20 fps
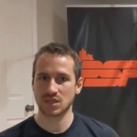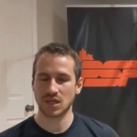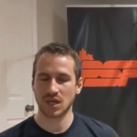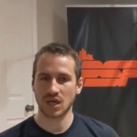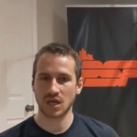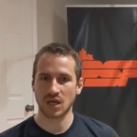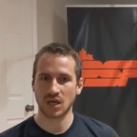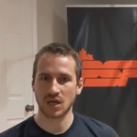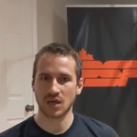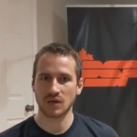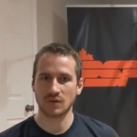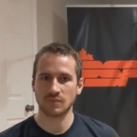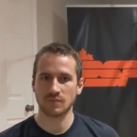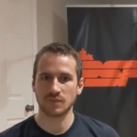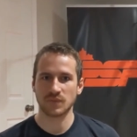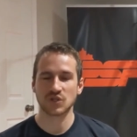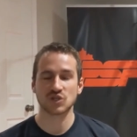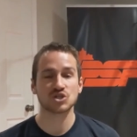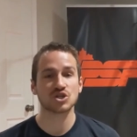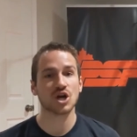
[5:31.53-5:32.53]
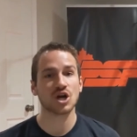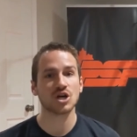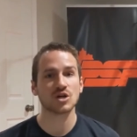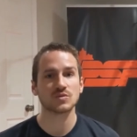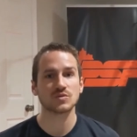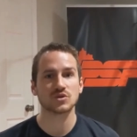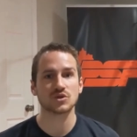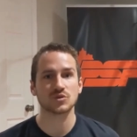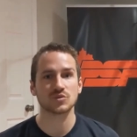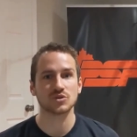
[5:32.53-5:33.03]
um, shock
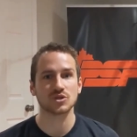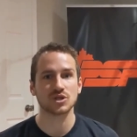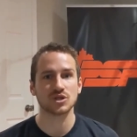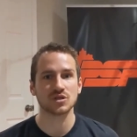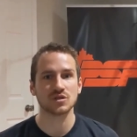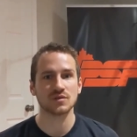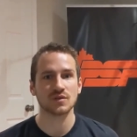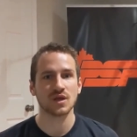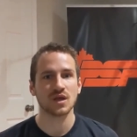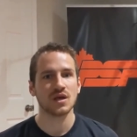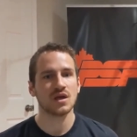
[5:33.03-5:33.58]
absorption,